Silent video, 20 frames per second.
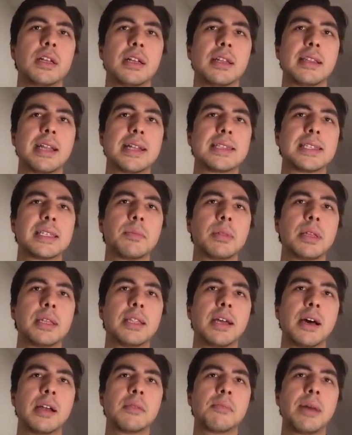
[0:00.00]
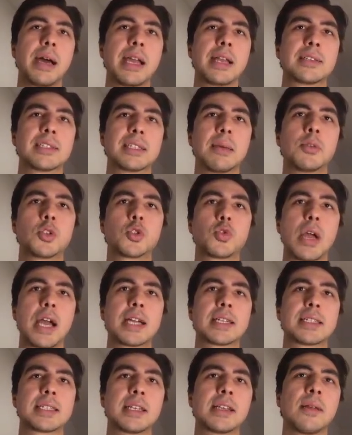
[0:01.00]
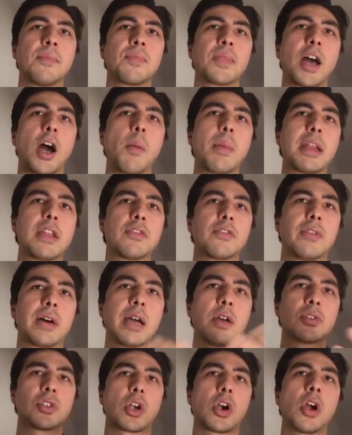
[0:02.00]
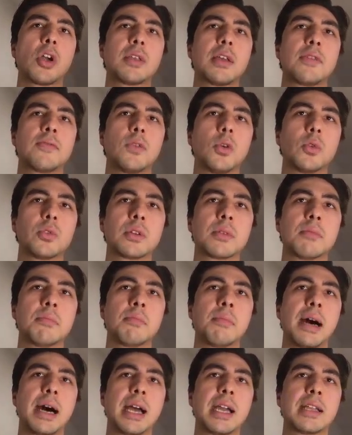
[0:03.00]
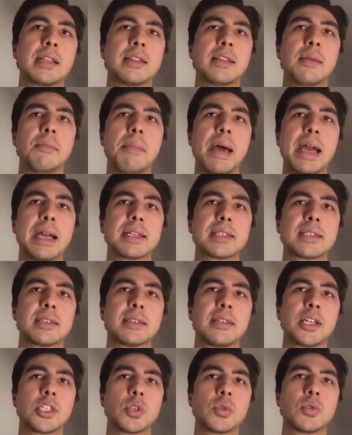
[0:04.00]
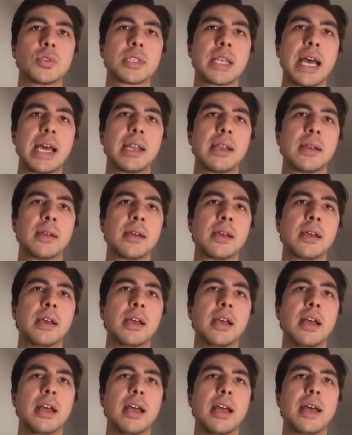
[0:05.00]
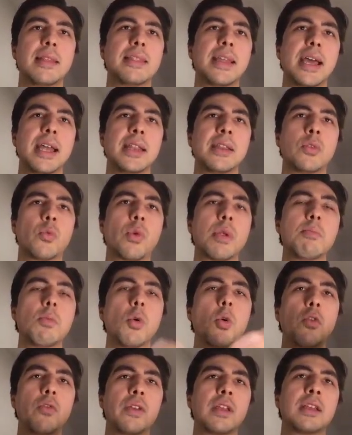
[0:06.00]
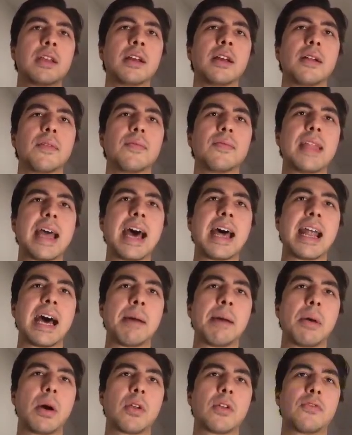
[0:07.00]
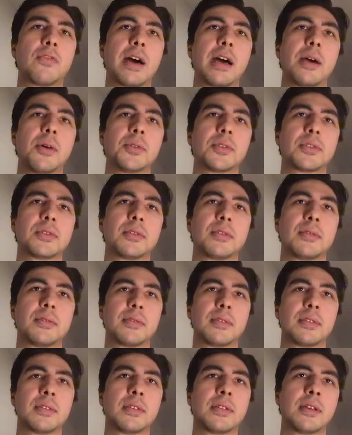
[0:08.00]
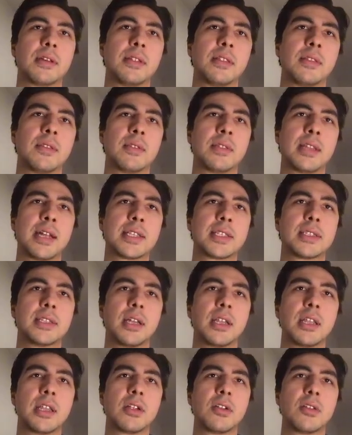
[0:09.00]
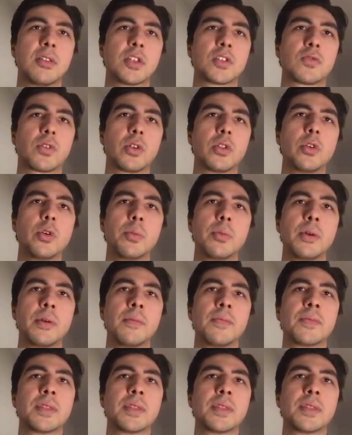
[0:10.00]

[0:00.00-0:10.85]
That's simply done by subtracting how many files are in that folder by the max that you set, and then removing that amount of files. And that's done here in this for loop.